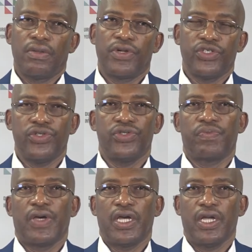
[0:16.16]
produced
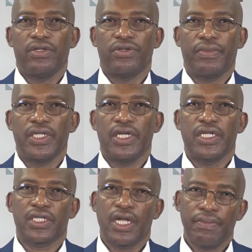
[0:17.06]
by Robert
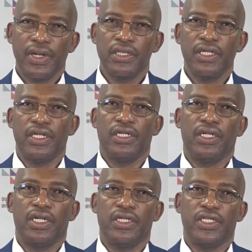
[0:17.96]
S. Kaplan and,
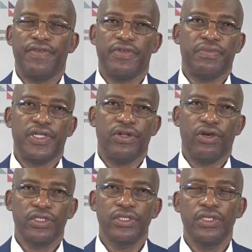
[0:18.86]
and David P.
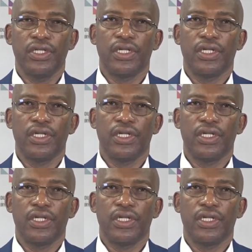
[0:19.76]
Norton.